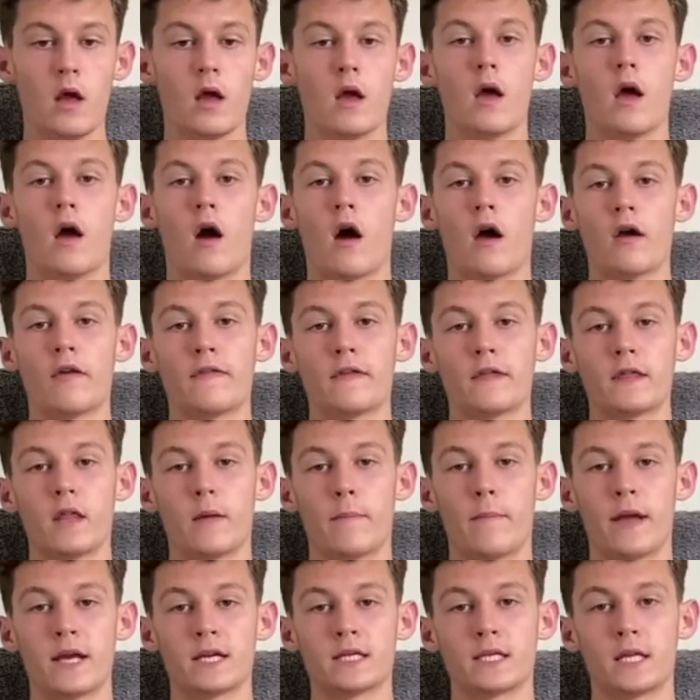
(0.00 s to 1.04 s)
I think the
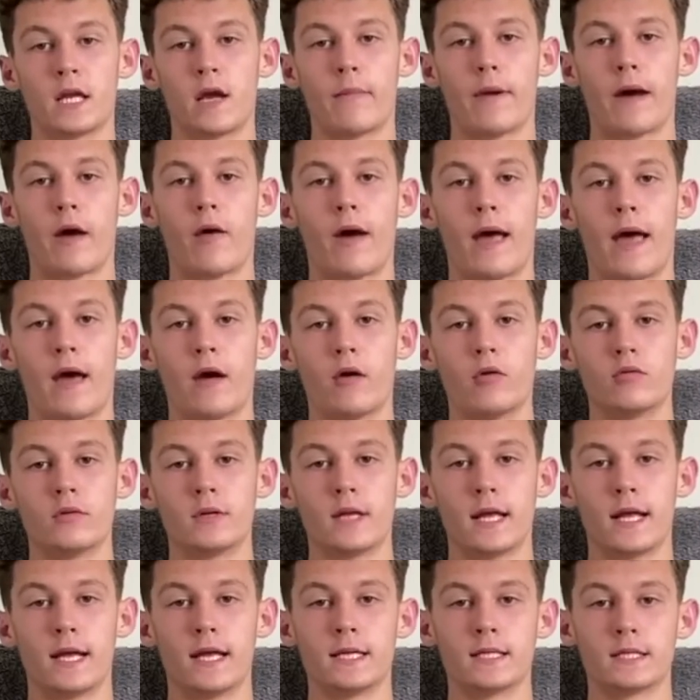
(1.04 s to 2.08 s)
best thing about Held
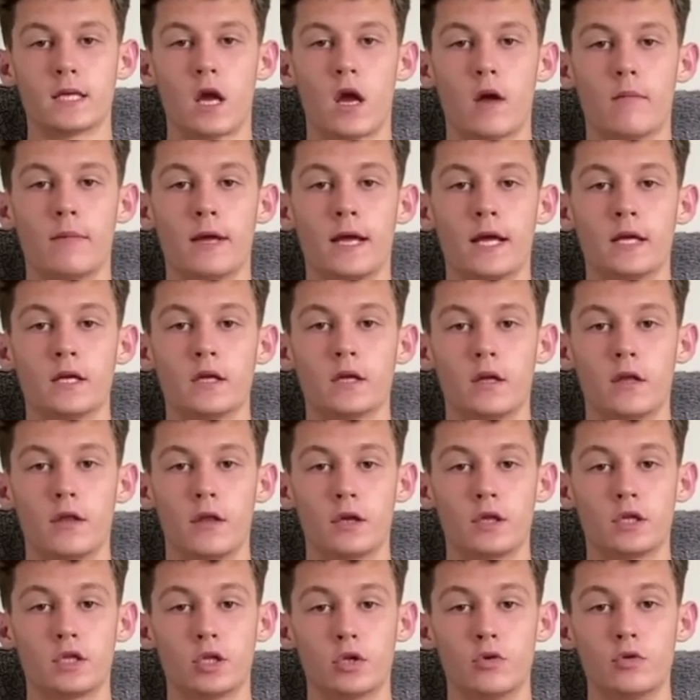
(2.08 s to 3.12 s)
is
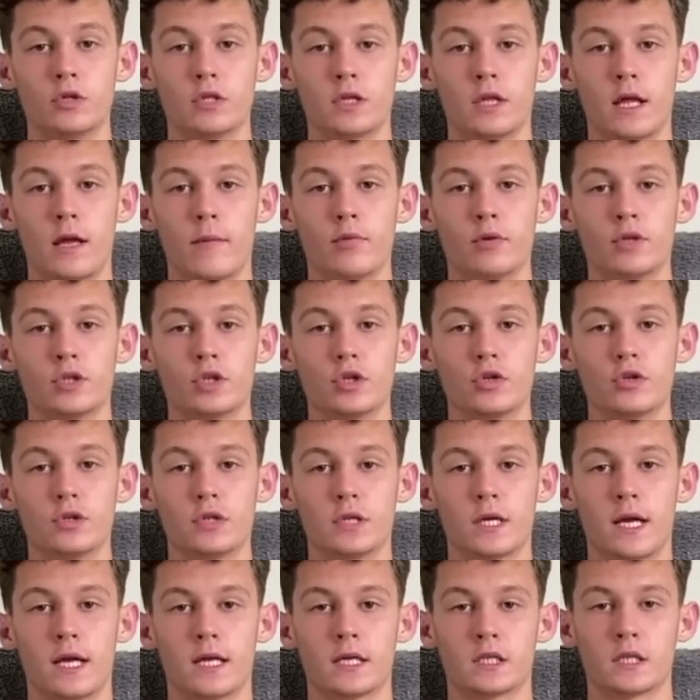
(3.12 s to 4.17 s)
the suits that they produce,
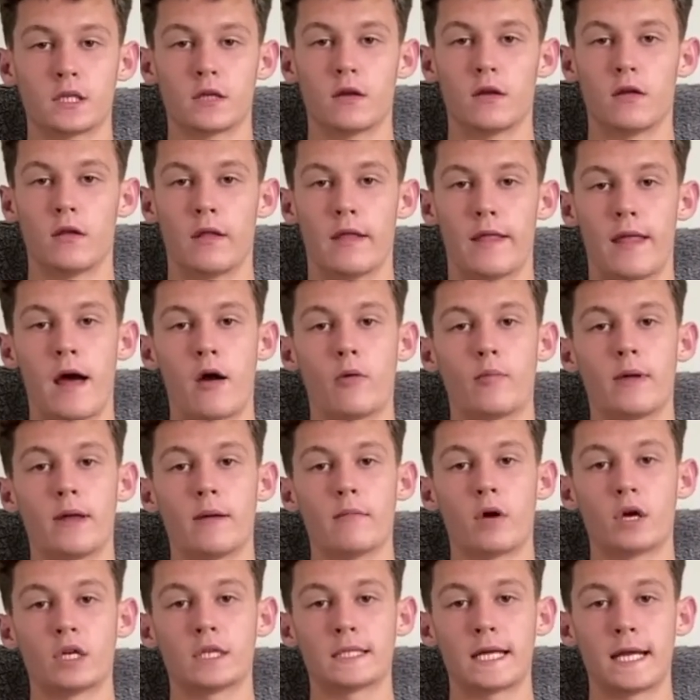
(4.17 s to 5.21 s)
as now being
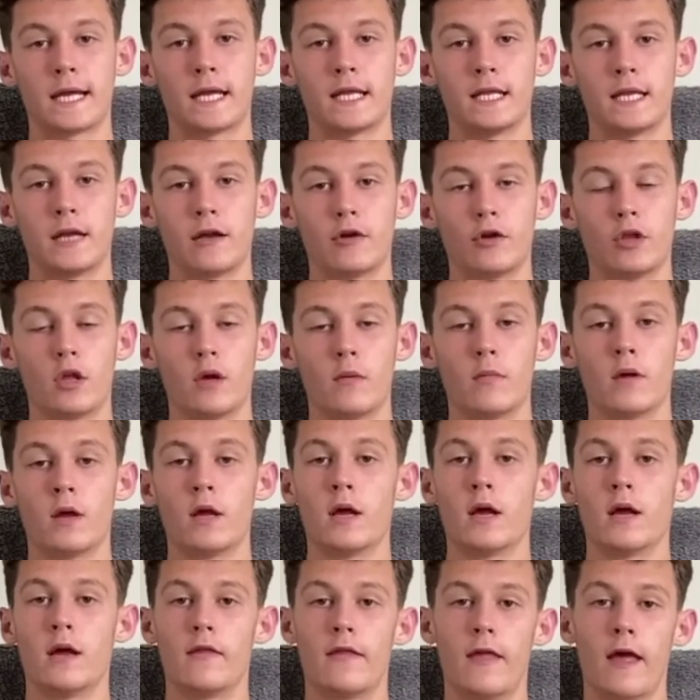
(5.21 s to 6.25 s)
my second year in them.
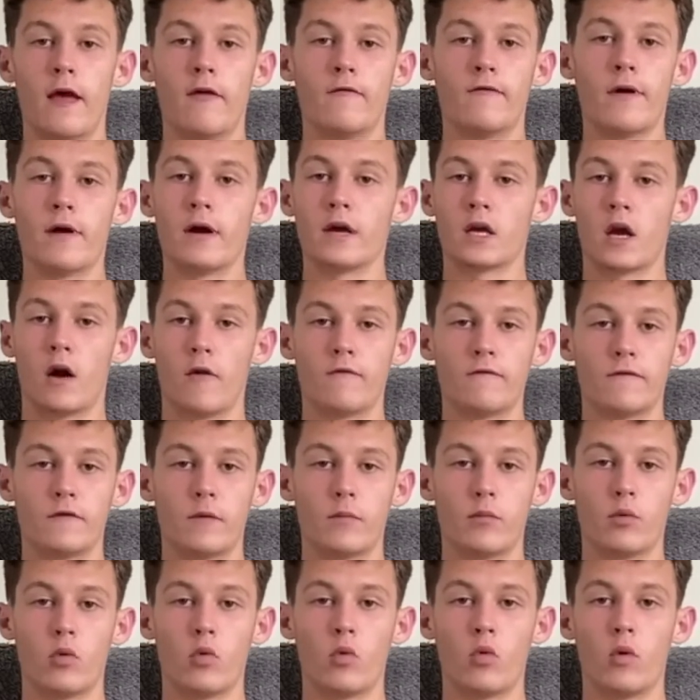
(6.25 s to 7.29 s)
They're very
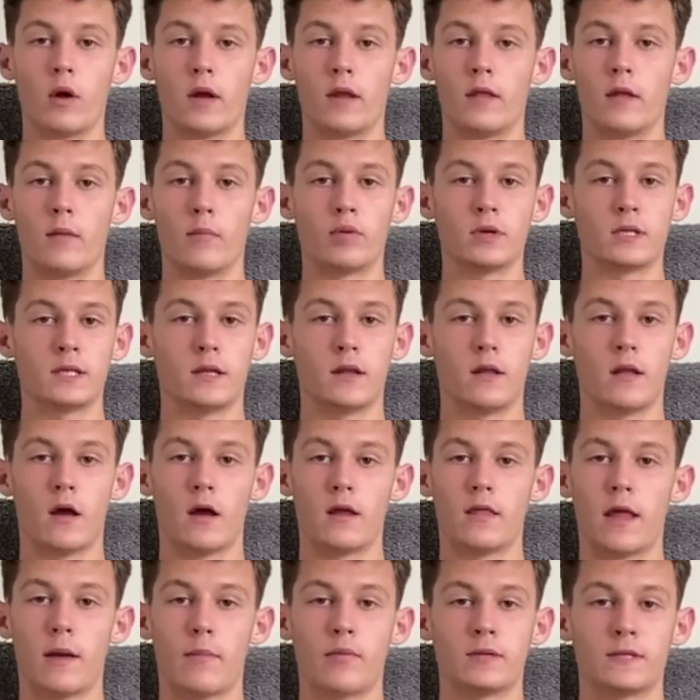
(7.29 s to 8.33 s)
comfortable, and
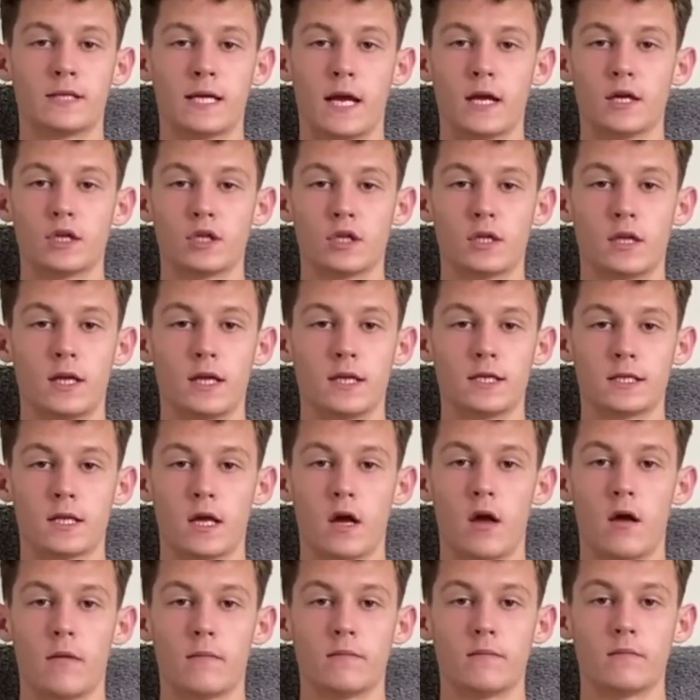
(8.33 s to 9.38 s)
their protection is
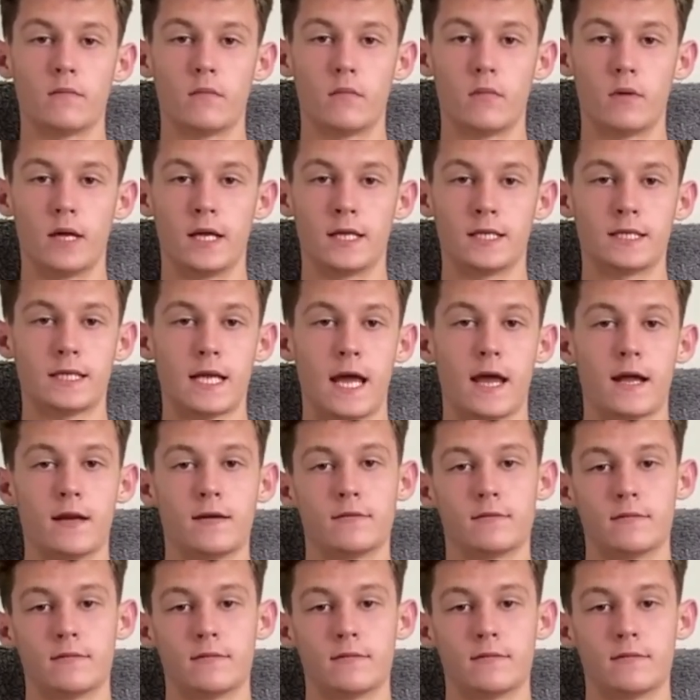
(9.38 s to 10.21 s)
insane.